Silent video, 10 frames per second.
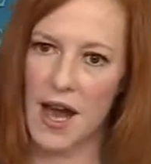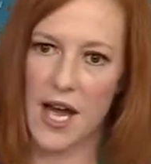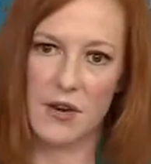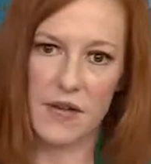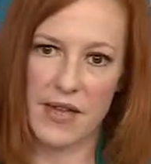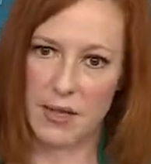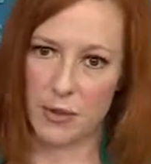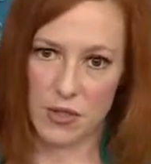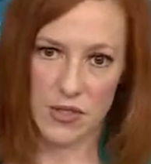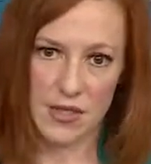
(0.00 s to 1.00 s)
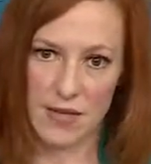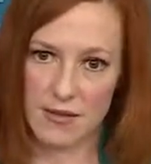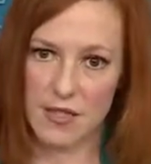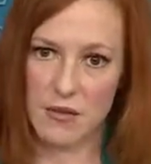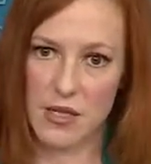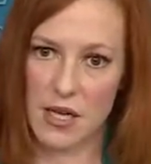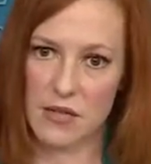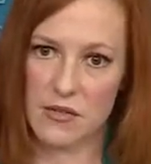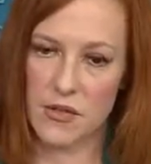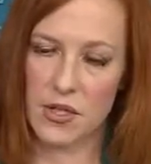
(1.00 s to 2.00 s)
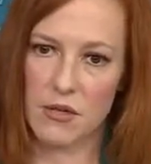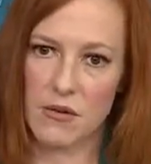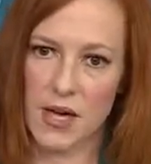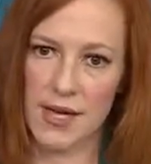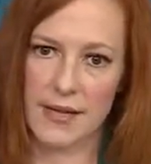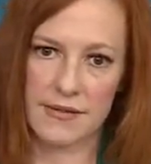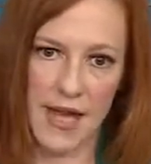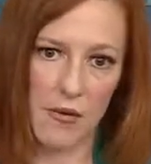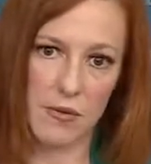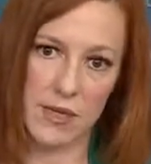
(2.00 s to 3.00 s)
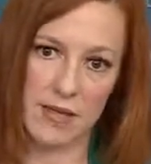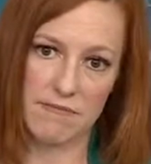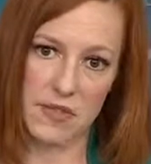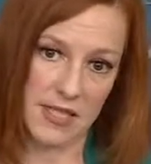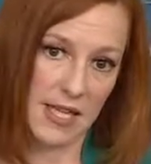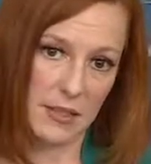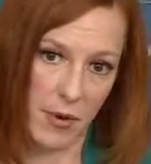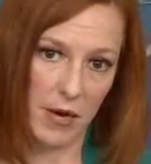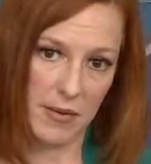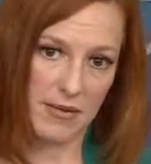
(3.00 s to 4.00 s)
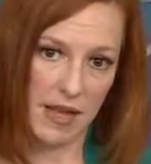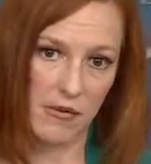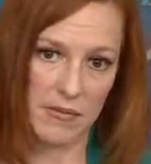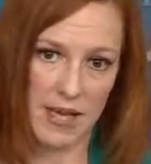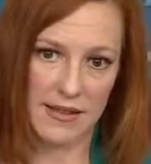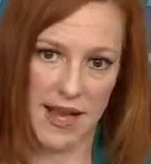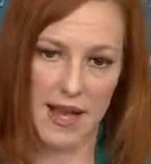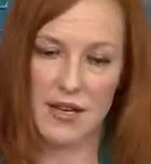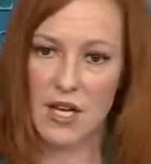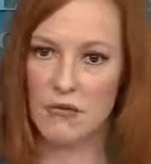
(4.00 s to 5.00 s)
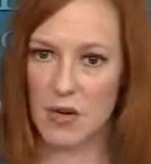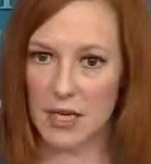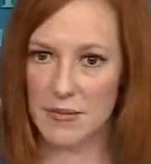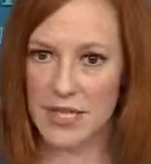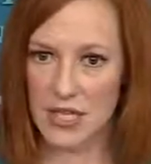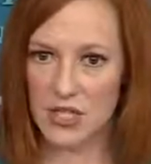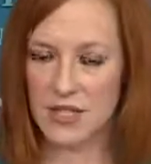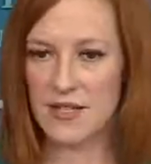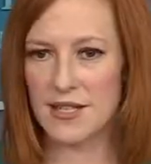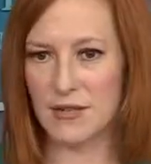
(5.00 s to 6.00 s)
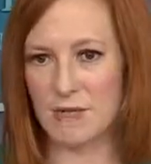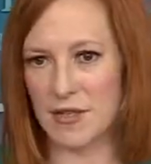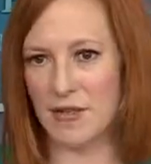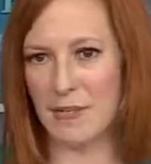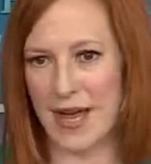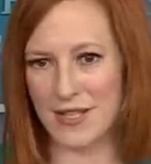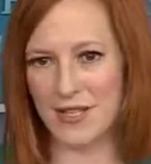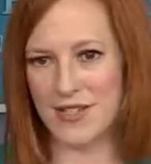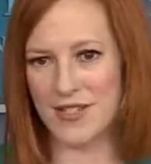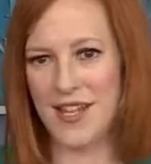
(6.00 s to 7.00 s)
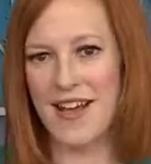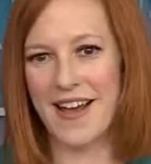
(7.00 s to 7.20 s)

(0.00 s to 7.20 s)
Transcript: I don't have any personnel to announce for you. That would be the State Department that would make that recommendation in terms of ambassadors.